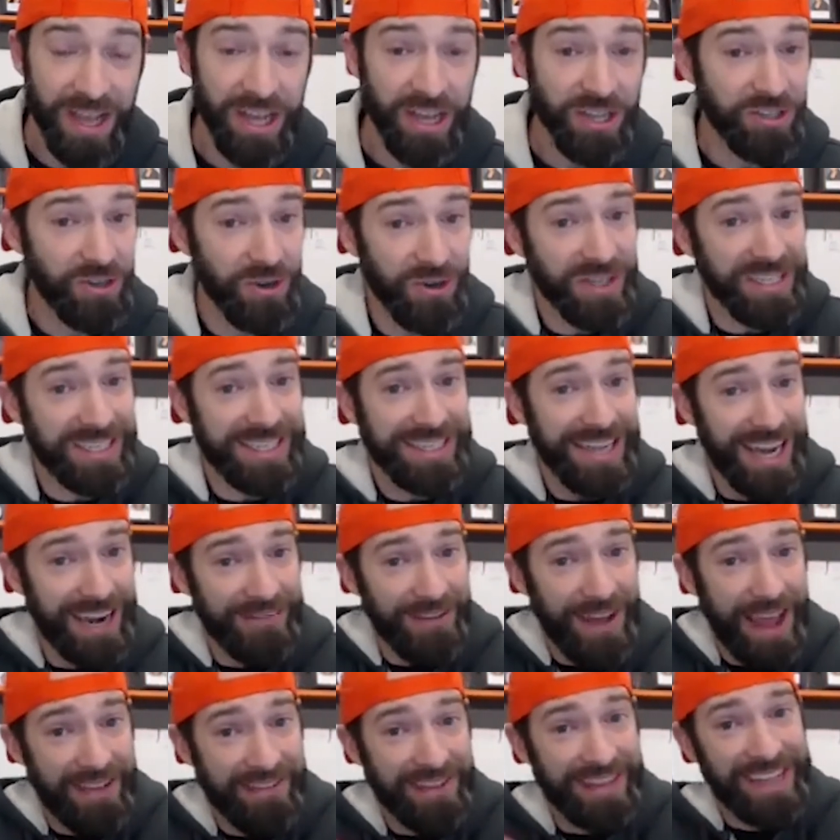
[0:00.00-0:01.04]
So instead of
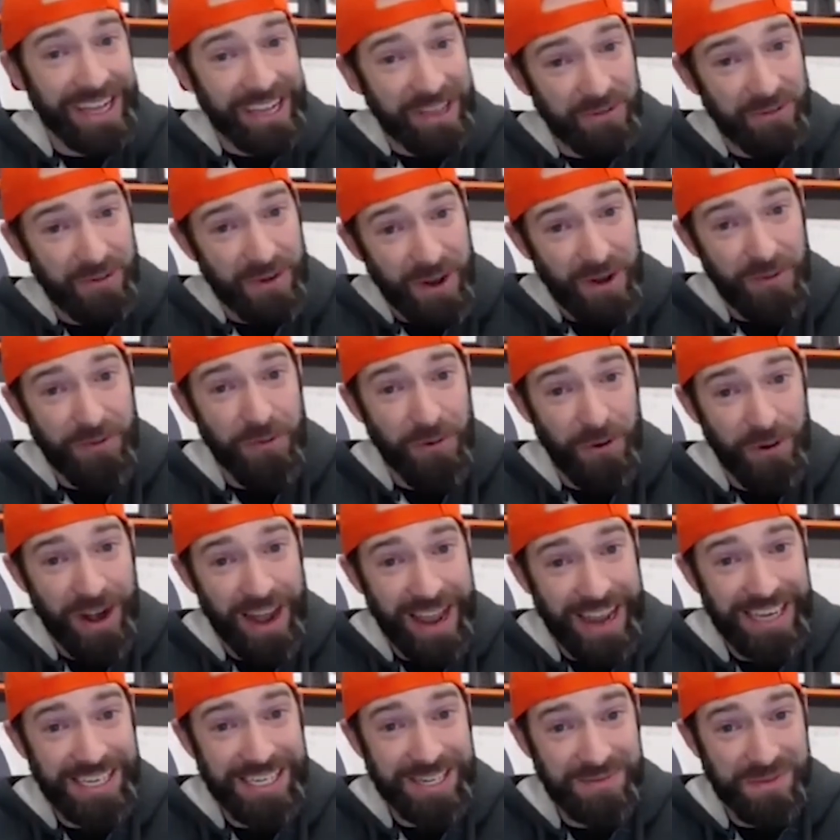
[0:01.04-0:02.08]
having like 3 or 4
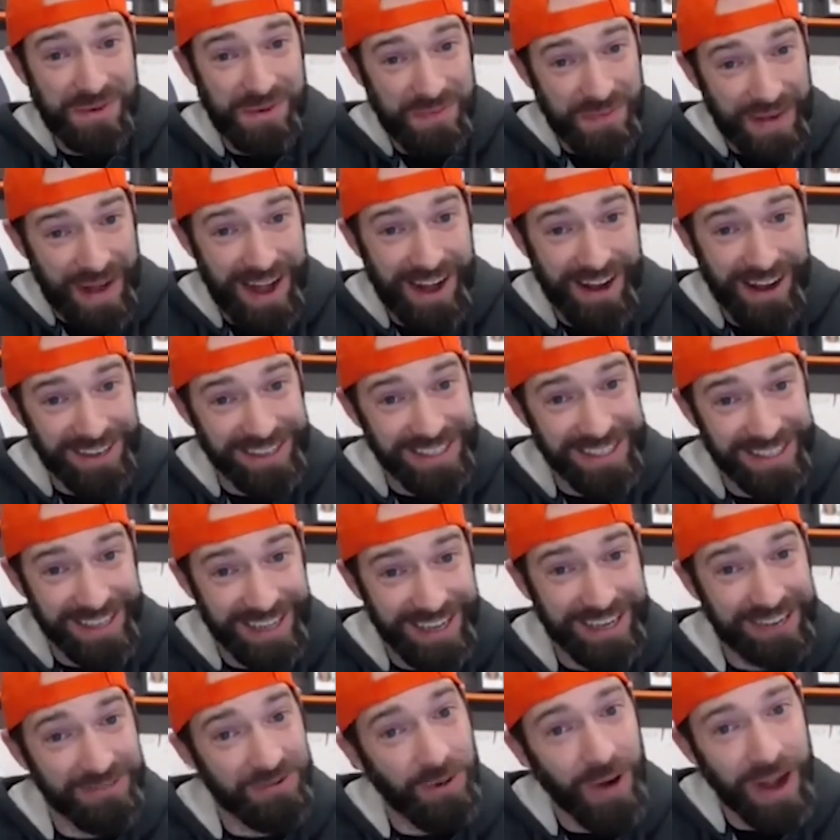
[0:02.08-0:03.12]
days to prepare to
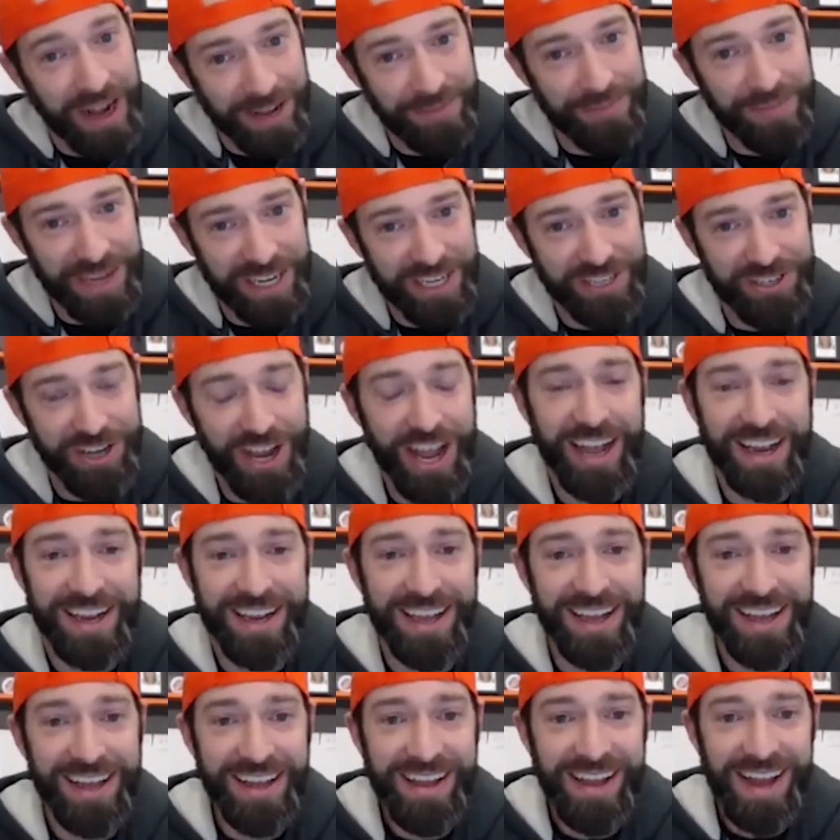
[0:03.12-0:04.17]
like write a big check,
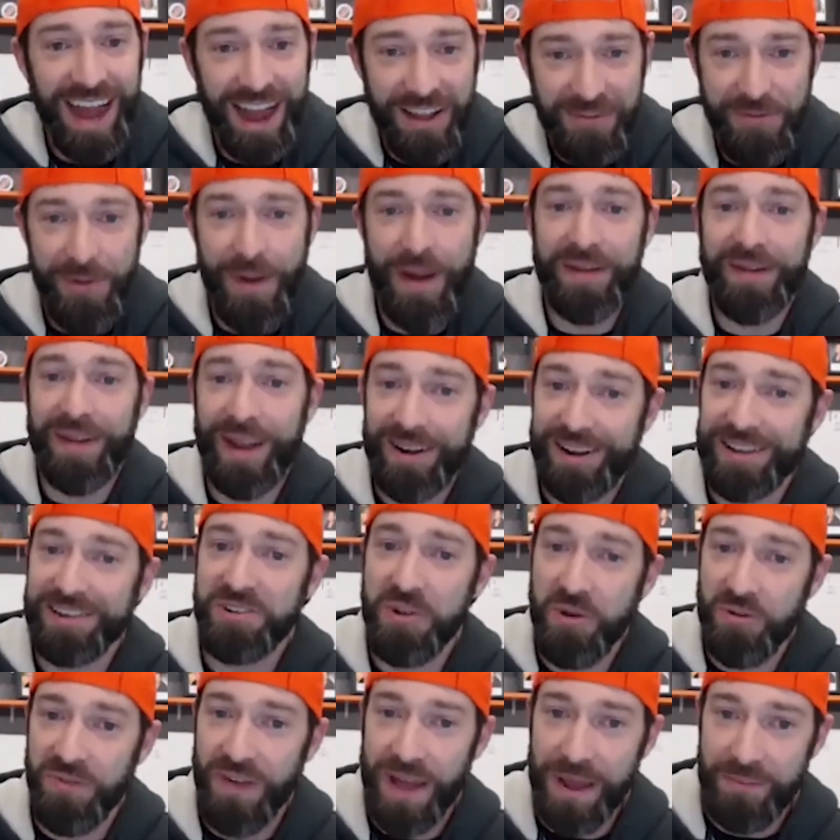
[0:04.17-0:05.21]
I found out in
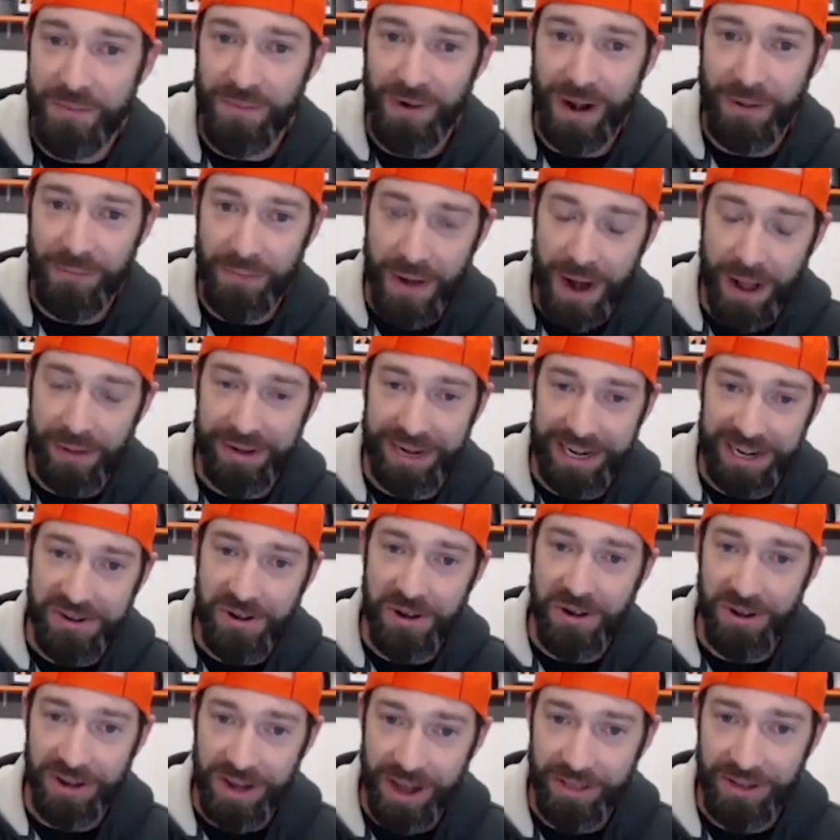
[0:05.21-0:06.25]
November I'm probably going to
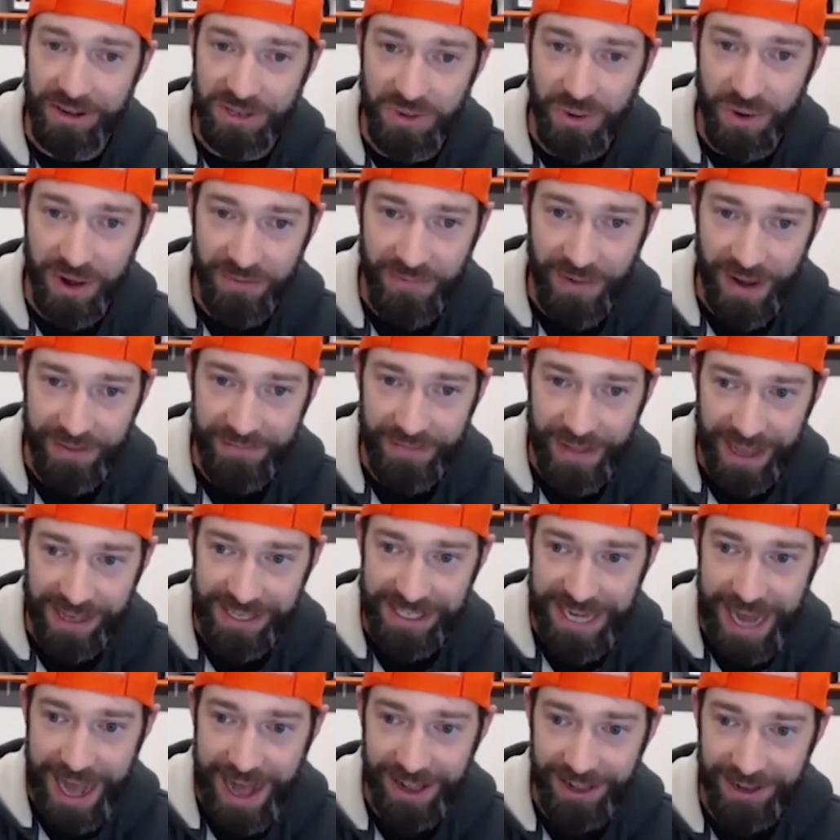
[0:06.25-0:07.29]
owe another
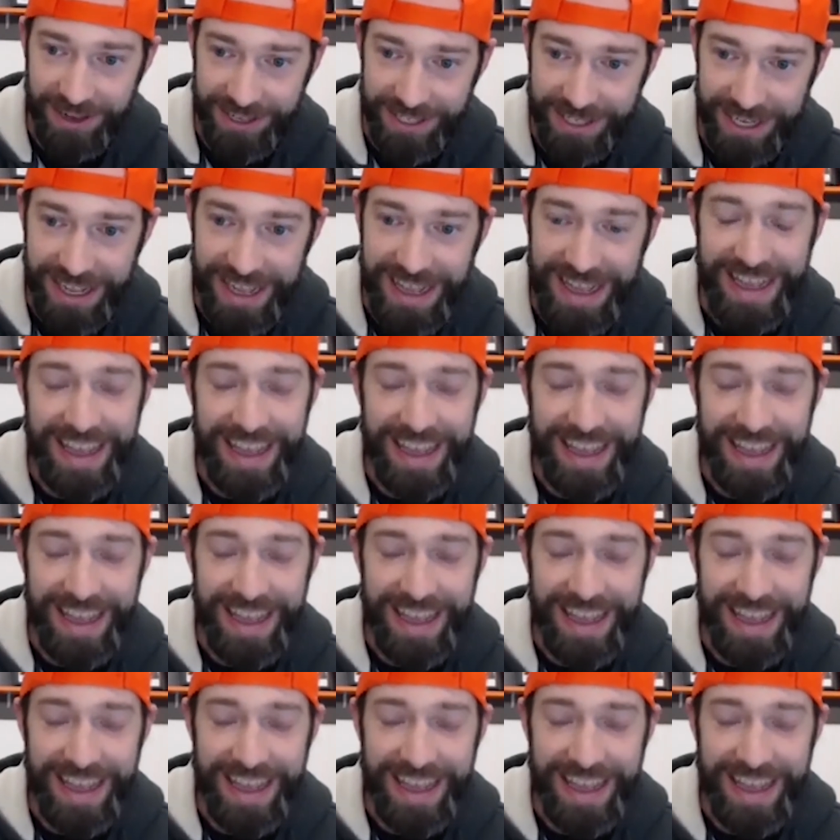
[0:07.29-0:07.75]
$25,000.